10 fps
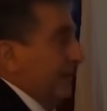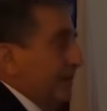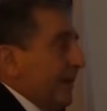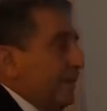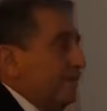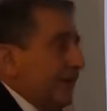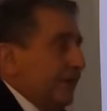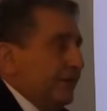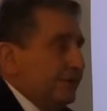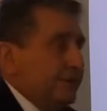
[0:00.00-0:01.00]
my
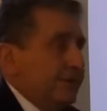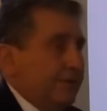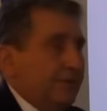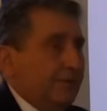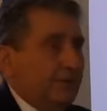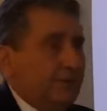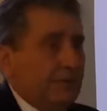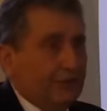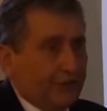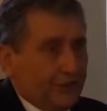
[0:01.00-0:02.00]
grandparents,
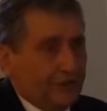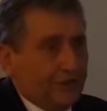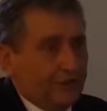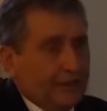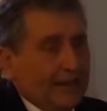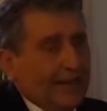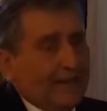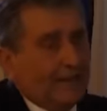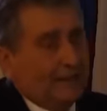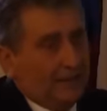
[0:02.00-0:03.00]
Naryshkins,
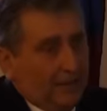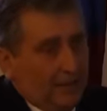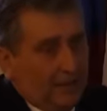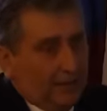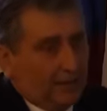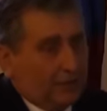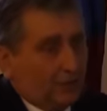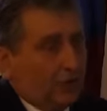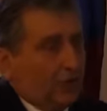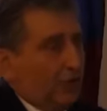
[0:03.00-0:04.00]
and the
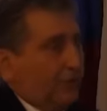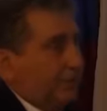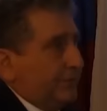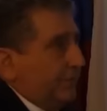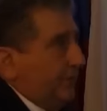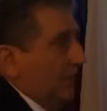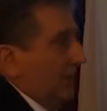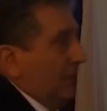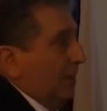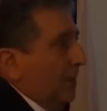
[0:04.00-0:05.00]
Sokolovs
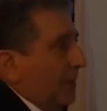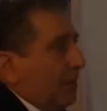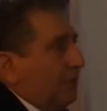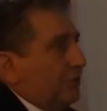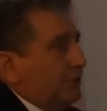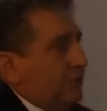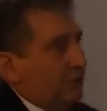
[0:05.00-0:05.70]
uh,